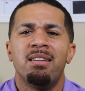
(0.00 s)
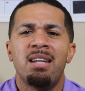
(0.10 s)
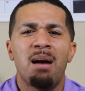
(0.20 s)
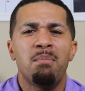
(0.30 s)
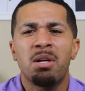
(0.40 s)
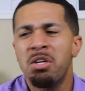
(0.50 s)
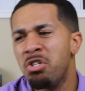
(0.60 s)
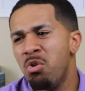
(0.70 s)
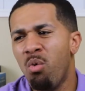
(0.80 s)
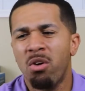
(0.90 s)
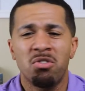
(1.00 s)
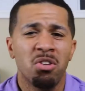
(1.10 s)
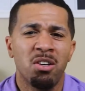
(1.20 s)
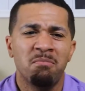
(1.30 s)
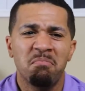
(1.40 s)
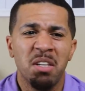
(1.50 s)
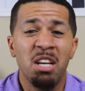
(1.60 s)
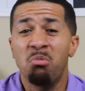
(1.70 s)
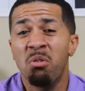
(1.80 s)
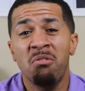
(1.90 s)
Not because you want to
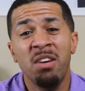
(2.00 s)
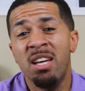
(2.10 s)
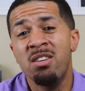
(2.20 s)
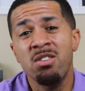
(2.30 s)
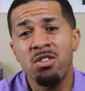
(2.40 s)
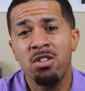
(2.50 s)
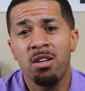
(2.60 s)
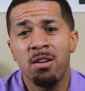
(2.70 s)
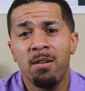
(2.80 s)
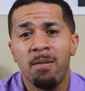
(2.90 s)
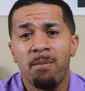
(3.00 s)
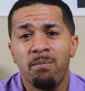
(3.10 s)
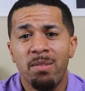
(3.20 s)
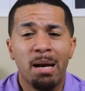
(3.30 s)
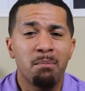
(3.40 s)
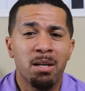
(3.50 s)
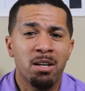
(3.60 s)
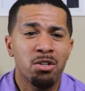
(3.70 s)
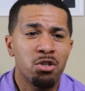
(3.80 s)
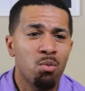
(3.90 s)
get revenge. Not
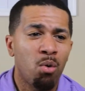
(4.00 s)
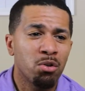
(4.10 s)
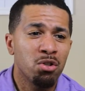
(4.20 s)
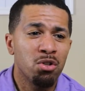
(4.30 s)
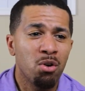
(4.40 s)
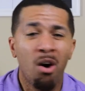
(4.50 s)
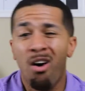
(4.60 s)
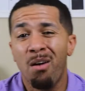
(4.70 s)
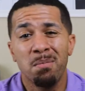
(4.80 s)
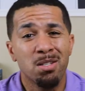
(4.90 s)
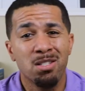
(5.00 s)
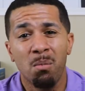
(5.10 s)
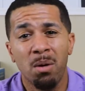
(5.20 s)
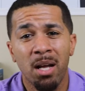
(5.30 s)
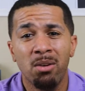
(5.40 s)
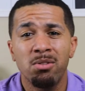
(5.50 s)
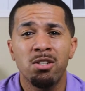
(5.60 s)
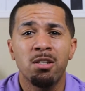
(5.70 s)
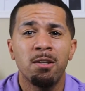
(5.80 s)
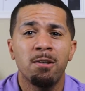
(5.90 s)
because you want to do harm to someone
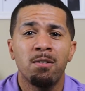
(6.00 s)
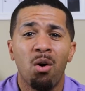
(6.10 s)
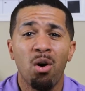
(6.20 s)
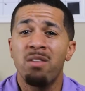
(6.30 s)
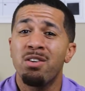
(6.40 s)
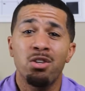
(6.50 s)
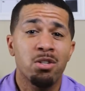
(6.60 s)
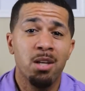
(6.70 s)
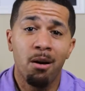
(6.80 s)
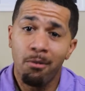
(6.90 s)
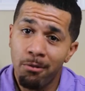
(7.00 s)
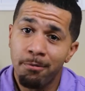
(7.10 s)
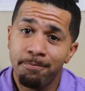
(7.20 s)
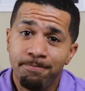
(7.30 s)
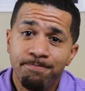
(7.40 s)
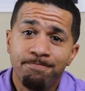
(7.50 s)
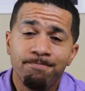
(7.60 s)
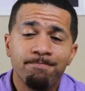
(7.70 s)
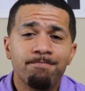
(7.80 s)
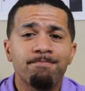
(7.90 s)
else or even yourself.
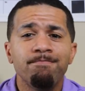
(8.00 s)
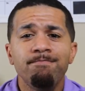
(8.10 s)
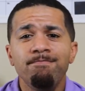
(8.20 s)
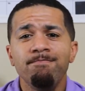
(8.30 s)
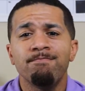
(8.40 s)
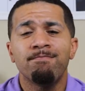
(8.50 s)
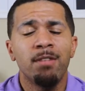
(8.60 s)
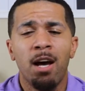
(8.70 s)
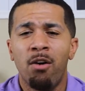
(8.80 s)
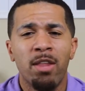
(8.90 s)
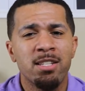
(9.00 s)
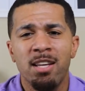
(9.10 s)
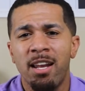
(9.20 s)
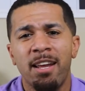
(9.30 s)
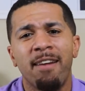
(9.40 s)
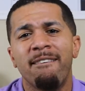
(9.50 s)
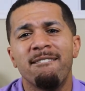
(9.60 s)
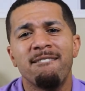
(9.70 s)
No, that's not it.